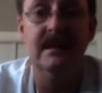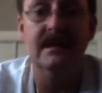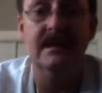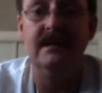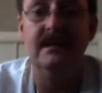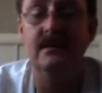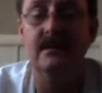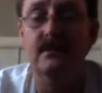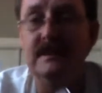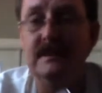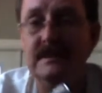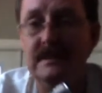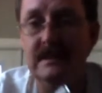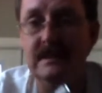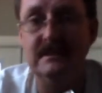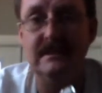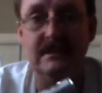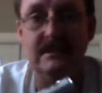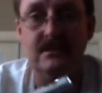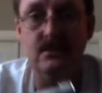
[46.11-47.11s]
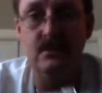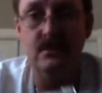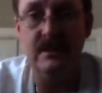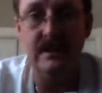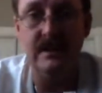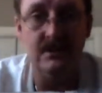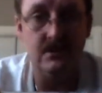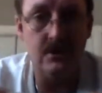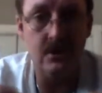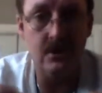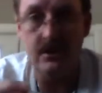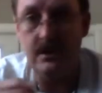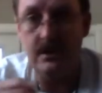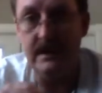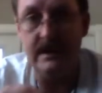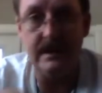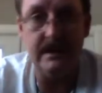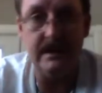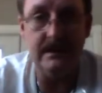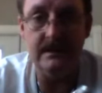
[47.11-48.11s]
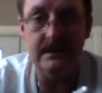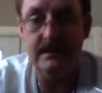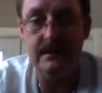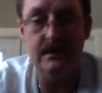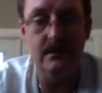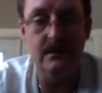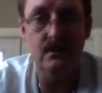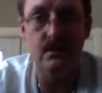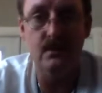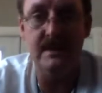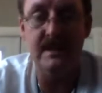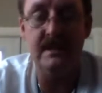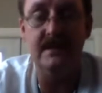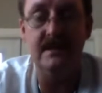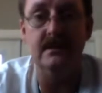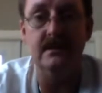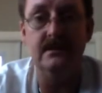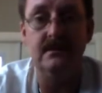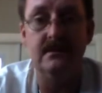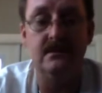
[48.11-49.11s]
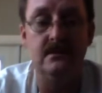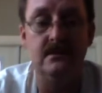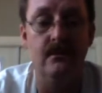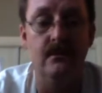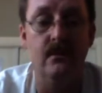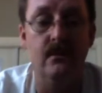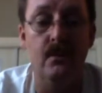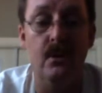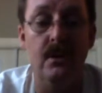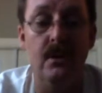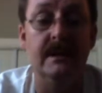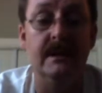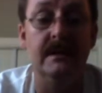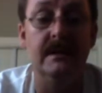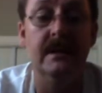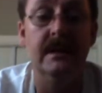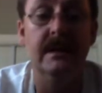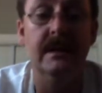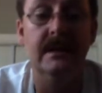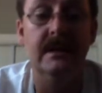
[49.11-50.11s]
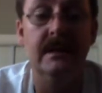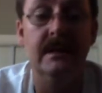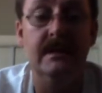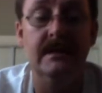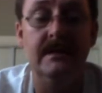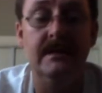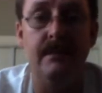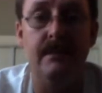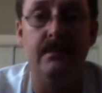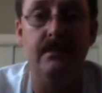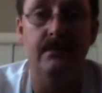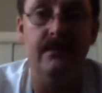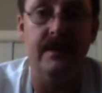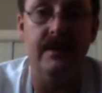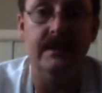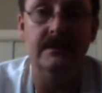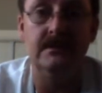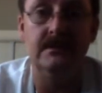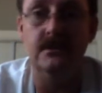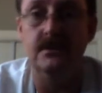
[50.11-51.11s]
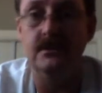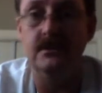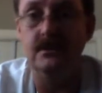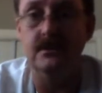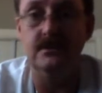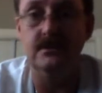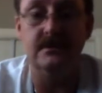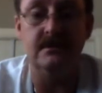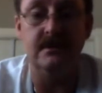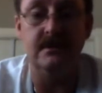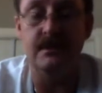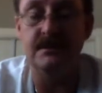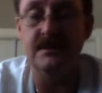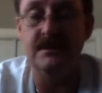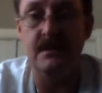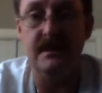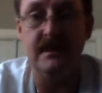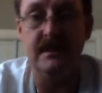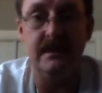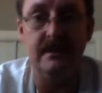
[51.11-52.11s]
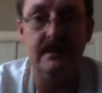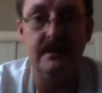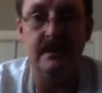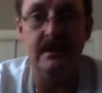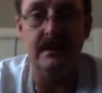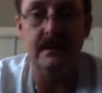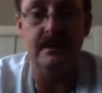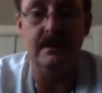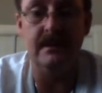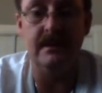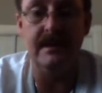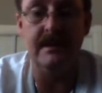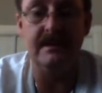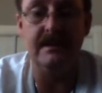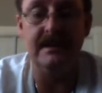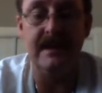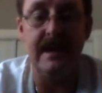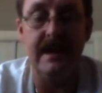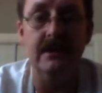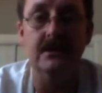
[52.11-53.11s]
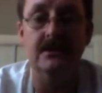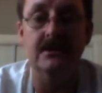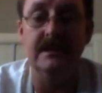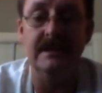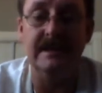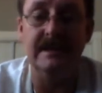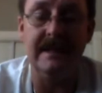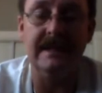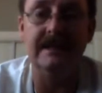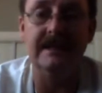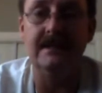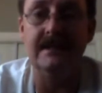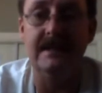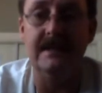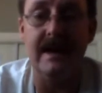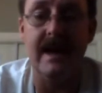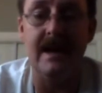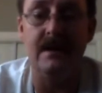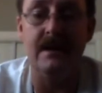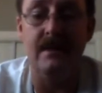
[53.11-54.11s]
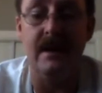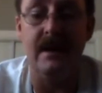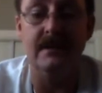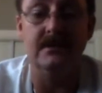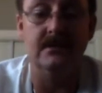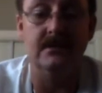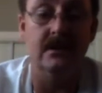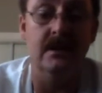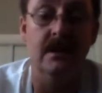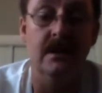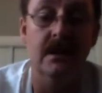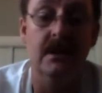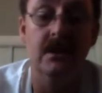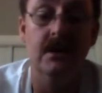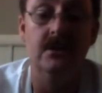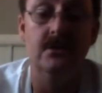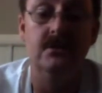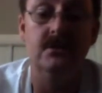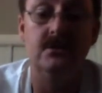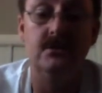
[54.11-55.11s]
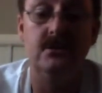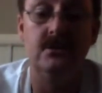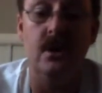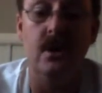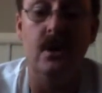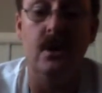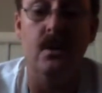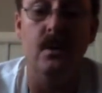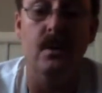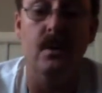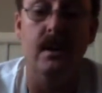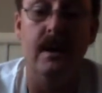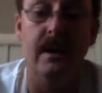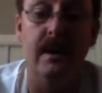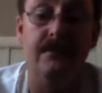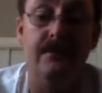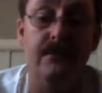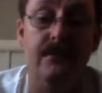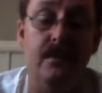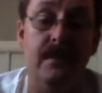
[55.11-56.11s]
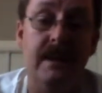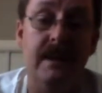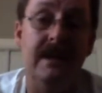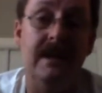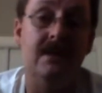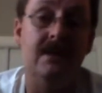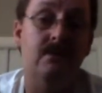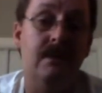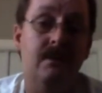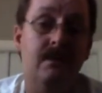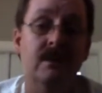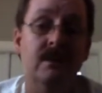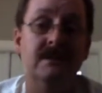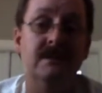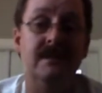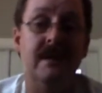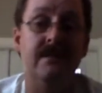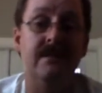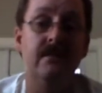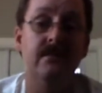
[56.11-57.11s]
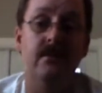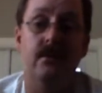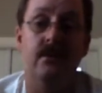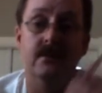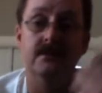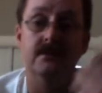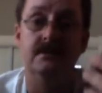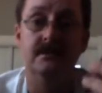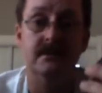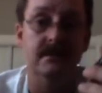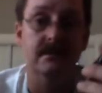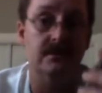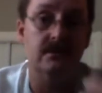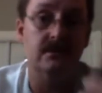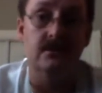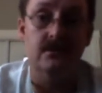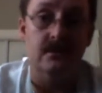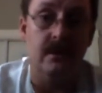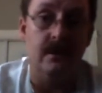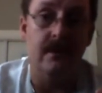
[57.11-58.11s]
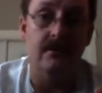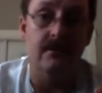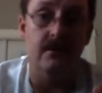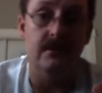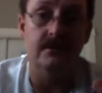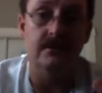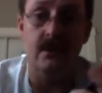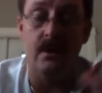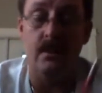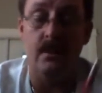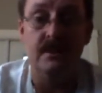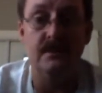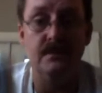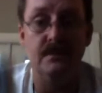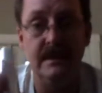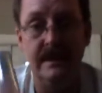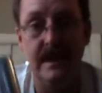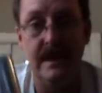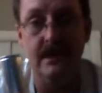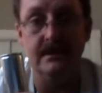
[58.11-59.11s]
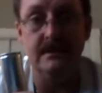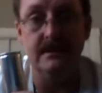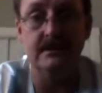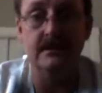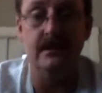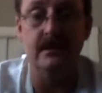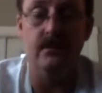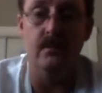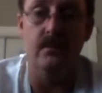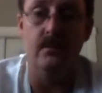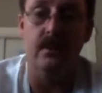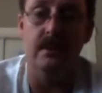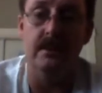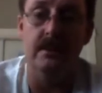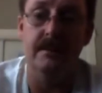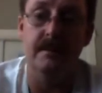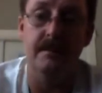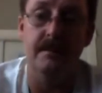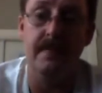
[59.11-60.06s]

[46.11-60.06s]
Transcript: the resistance internally within the Silver Bullet that prevents or uses up some of the energy getting to the atomizer. So for me, at 3.7 volts, the screwdriver has always beat out the Silver Bullet.